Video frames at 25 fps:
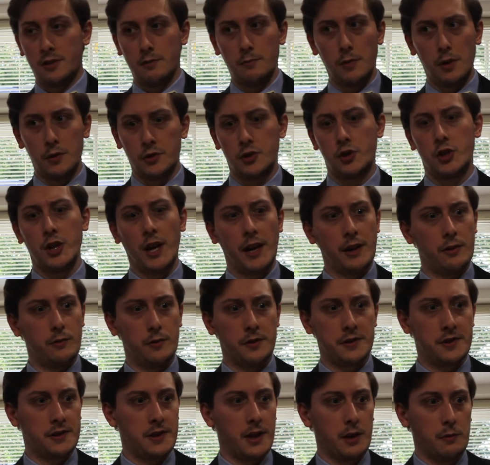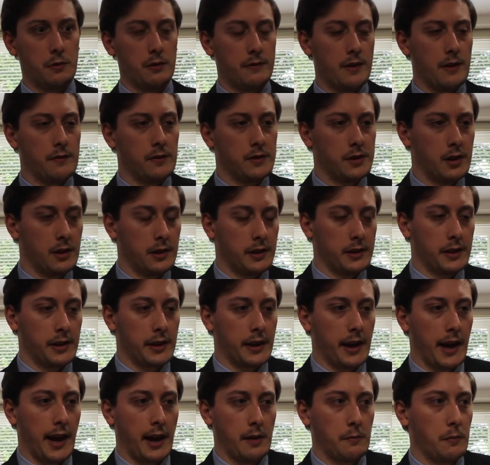the most generous thing we've ever done in the
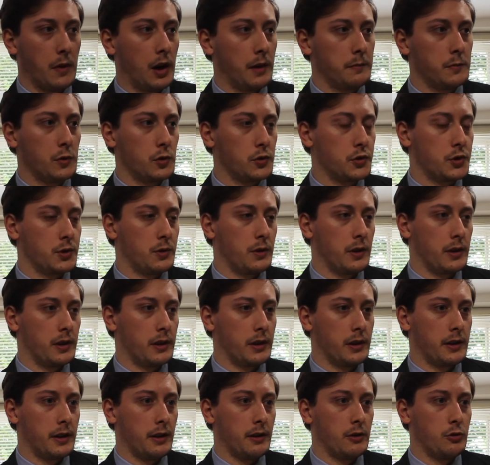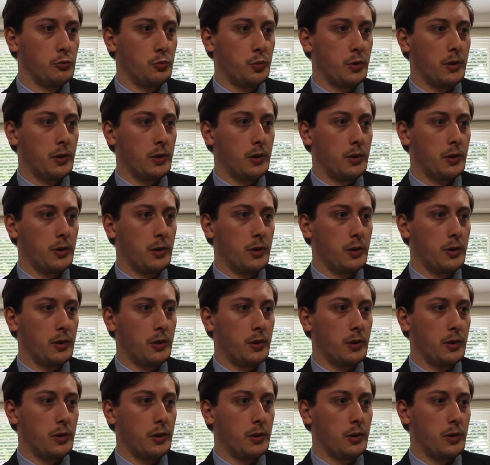game. I'm not sure I can cope. Let